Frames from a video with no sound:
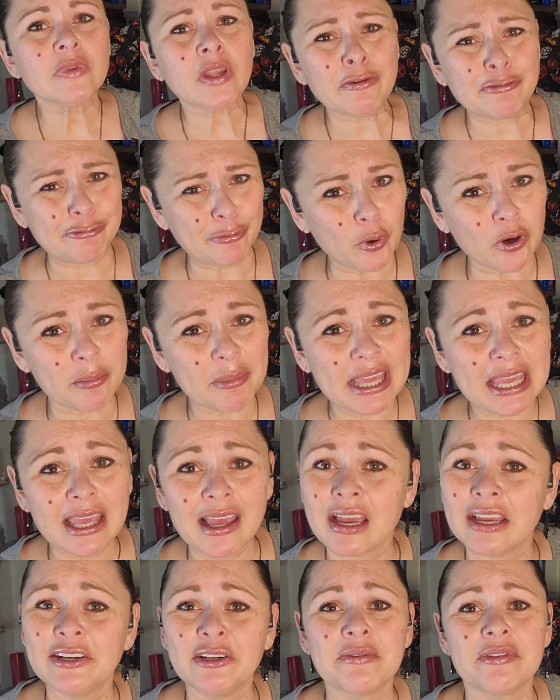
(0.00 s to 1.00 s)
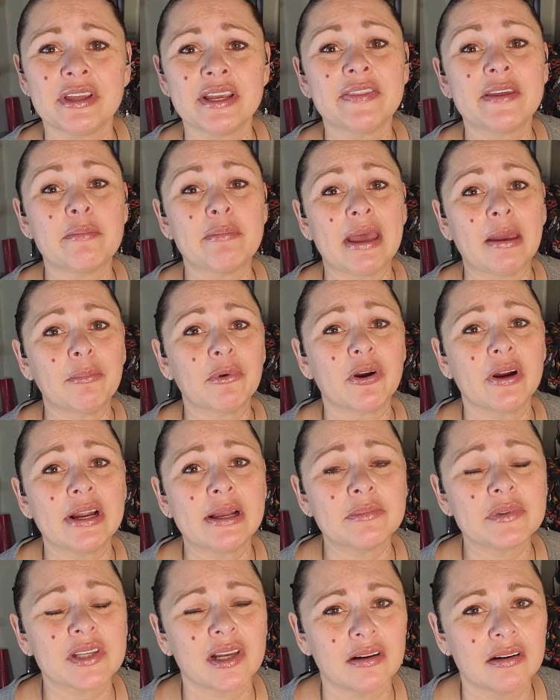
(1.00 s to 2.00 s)
For me, I don't think that
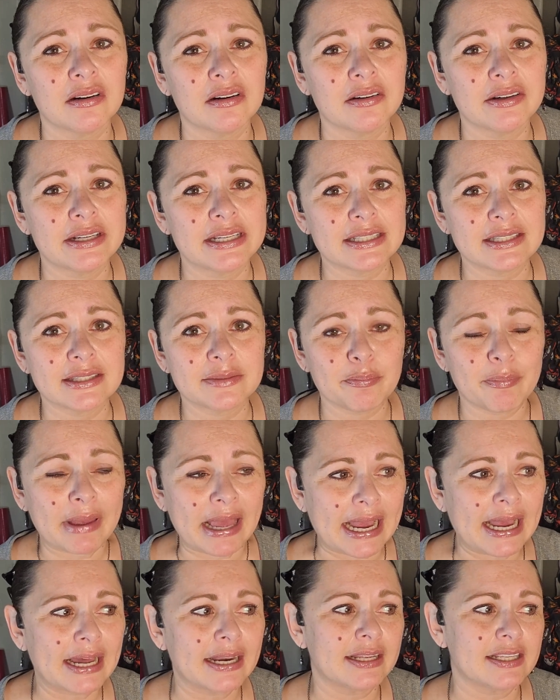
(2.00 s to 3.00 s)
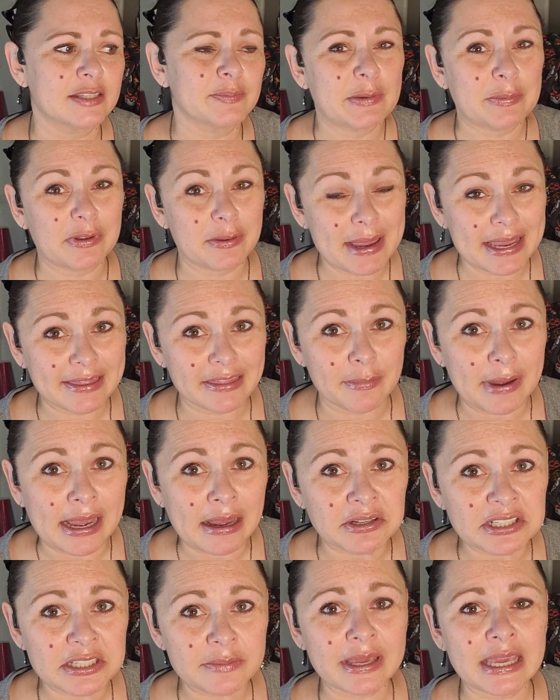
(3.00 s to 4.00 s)
mammograms are as bad as people make them
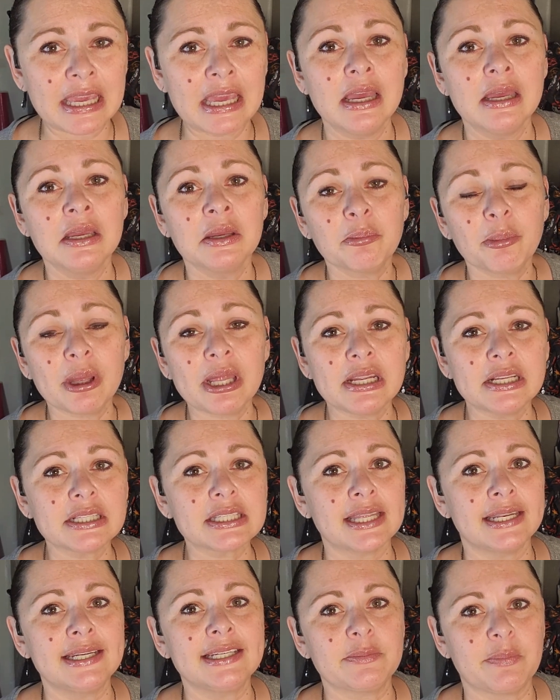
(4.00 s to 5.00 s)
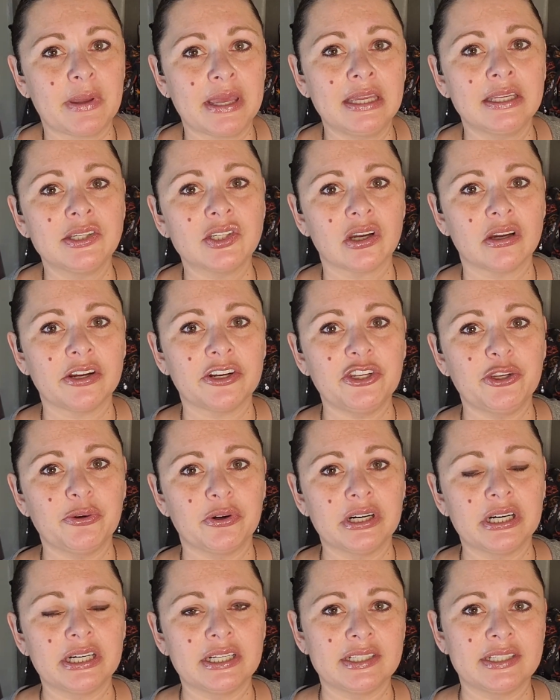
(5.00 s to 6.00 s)
out to be, but it's going to depend on
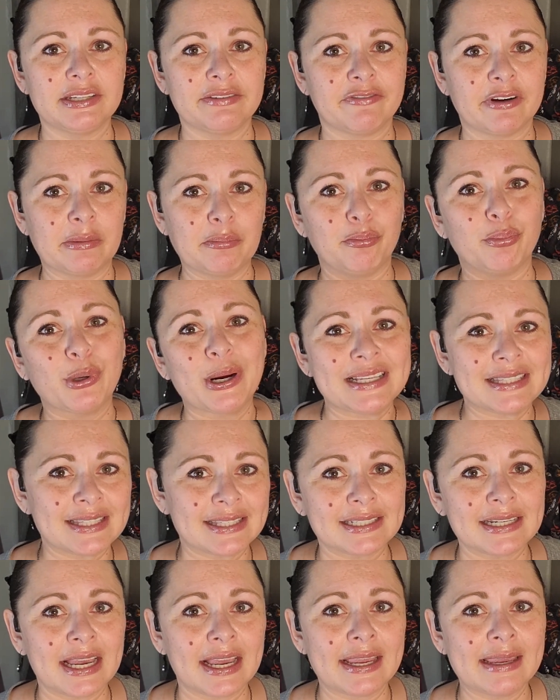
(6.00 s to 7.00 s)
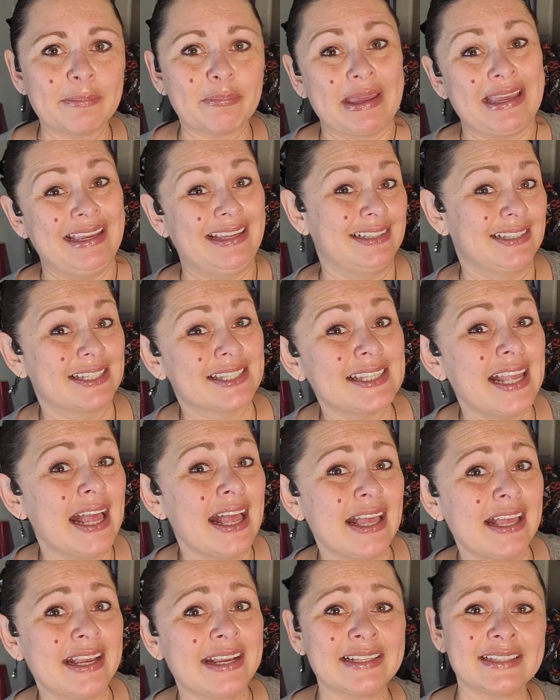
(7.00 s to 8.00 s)
your different breast type and
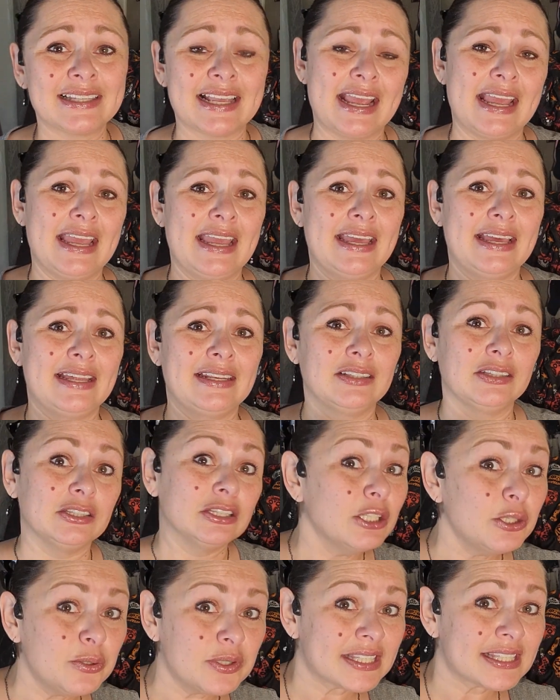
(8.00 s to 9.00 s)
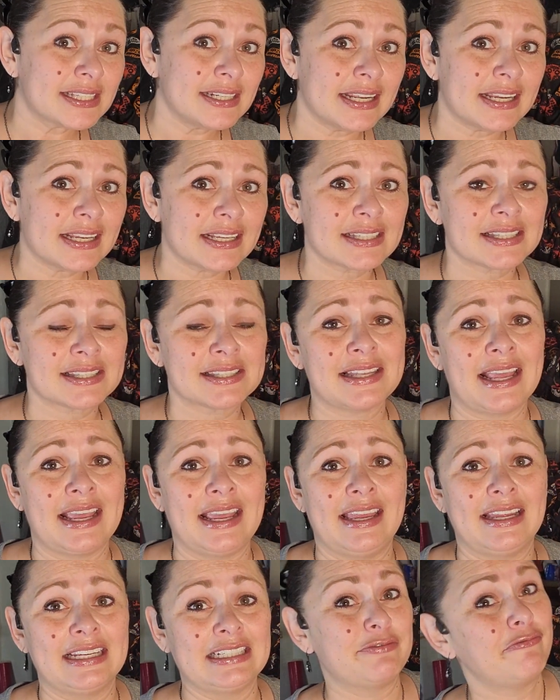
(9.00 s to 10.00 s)
size and looseness
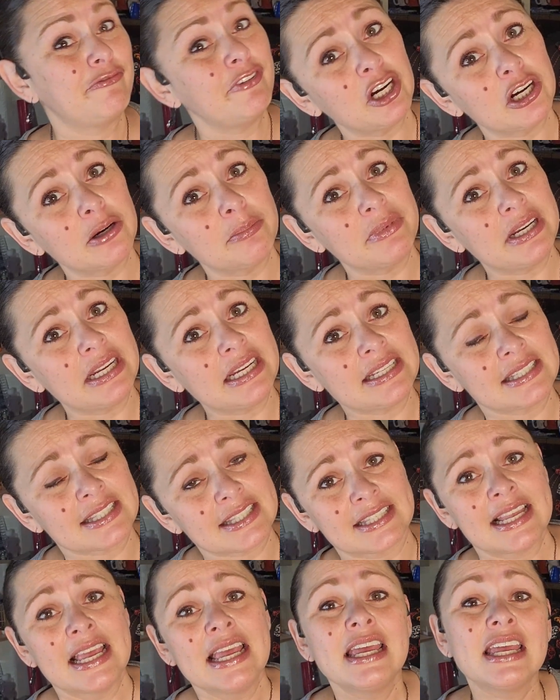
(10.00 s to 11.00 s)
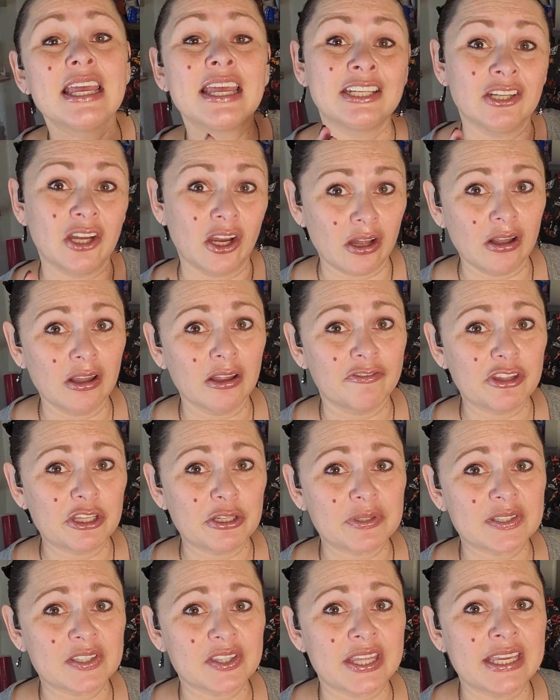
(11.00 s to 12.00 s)
and firmness and all of
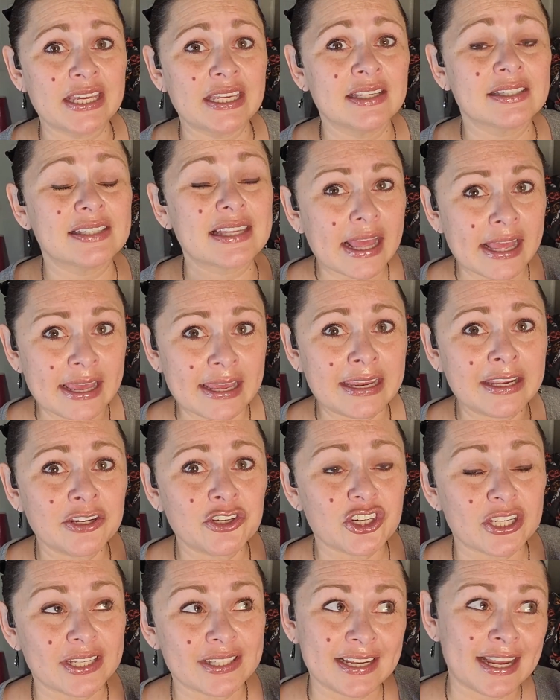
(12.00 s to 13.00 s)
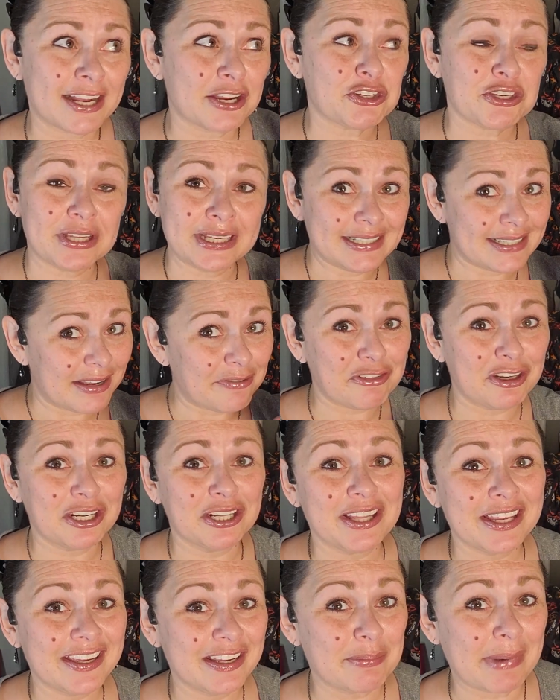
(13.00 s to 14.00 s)
those things. Age is actually
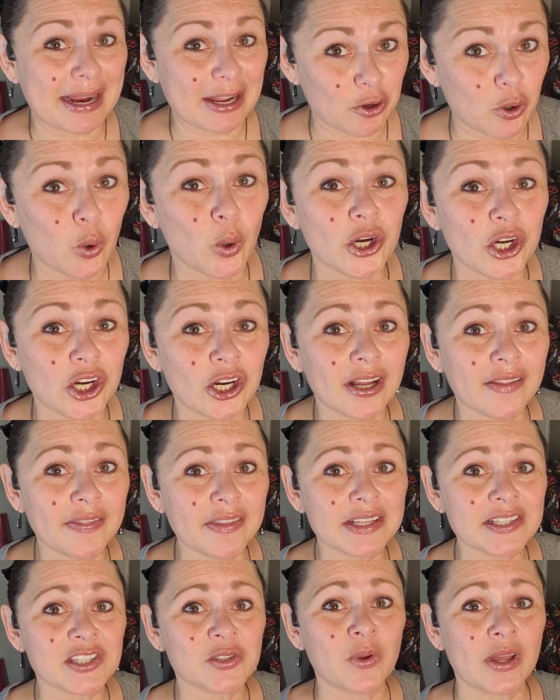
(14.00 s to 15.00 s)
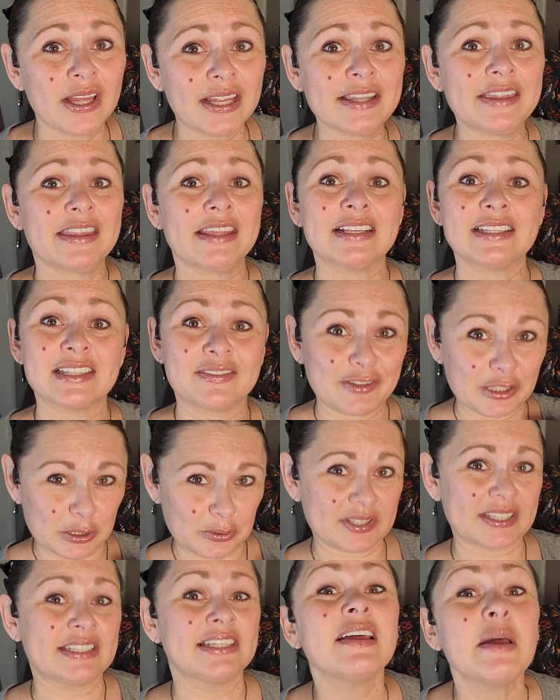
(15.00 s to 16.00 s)
definitely in my corner on this one. Things have
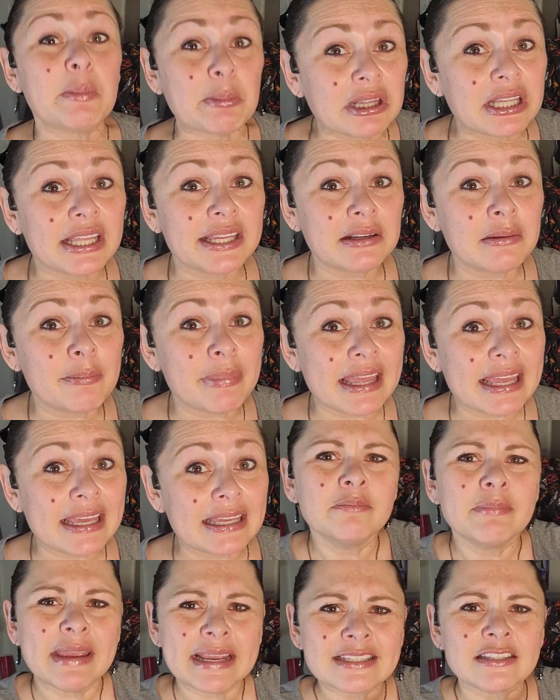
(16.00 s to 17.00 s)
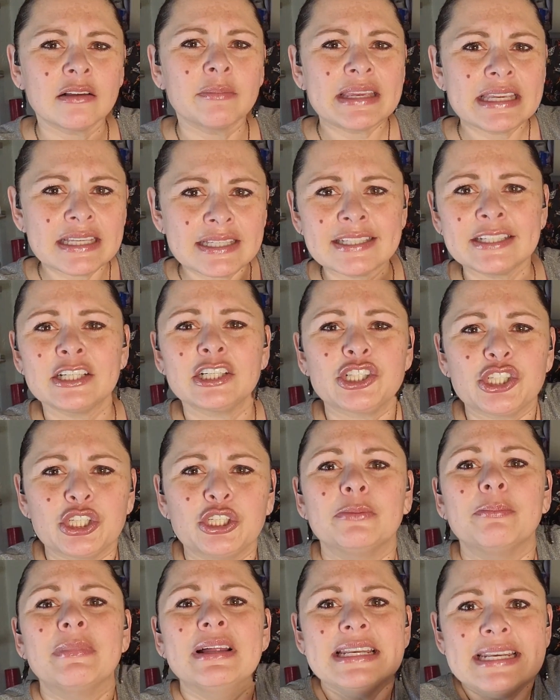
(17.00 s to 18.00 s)
loosened up a little bit, makes them easier to
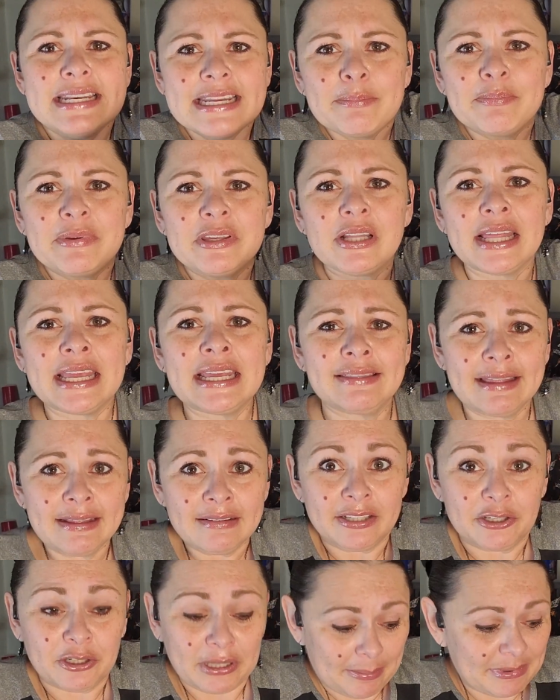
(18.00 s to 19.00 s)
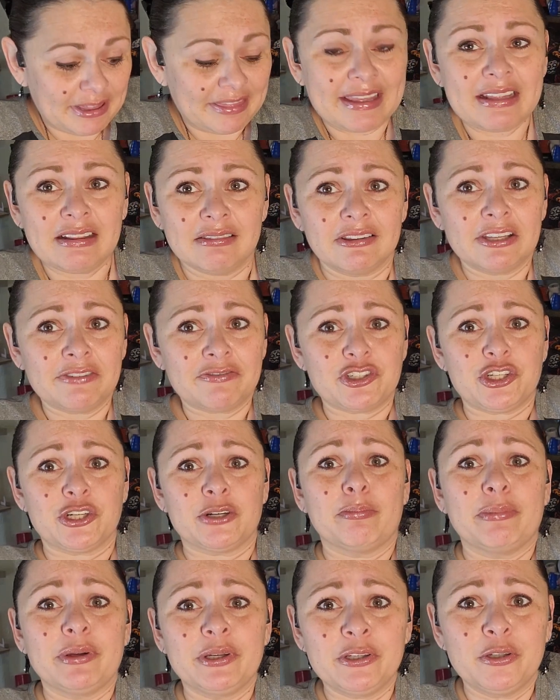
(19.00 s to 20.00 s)
manipulate. They lift your
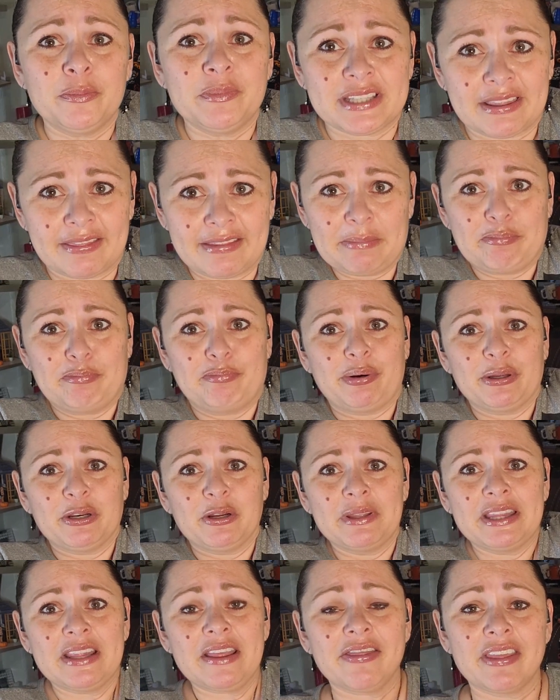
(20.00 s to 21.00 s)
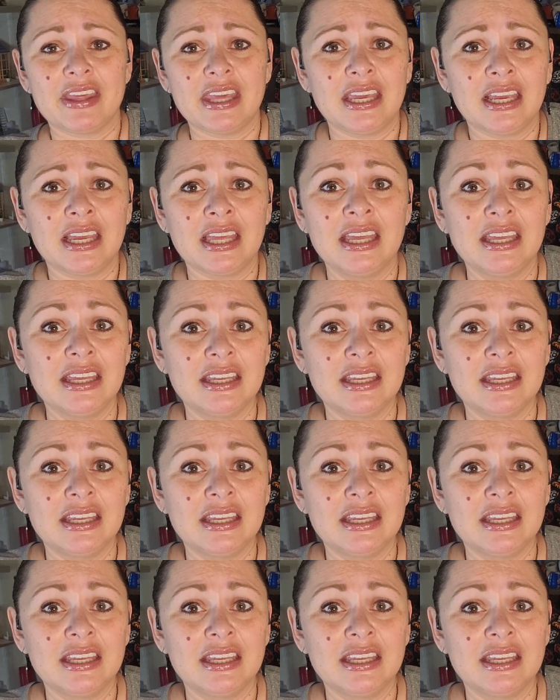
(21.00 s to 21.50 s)
boobs and they put them in the thing.